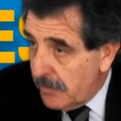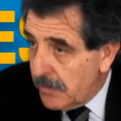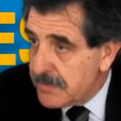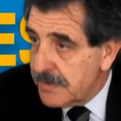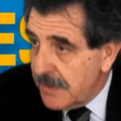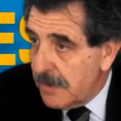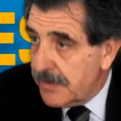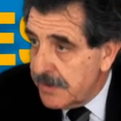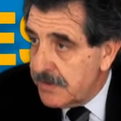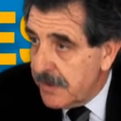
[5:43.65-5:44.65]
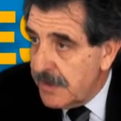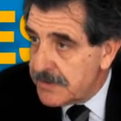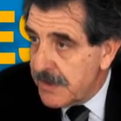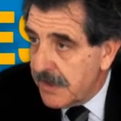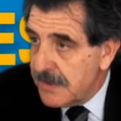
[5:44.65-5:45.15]
also in our
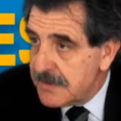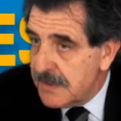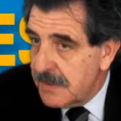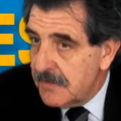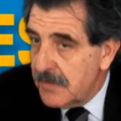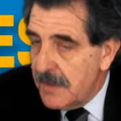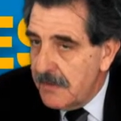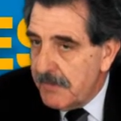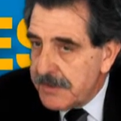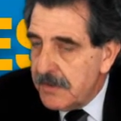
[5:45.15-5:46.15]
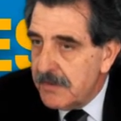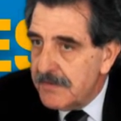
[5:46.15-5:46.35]
education, I can say you. But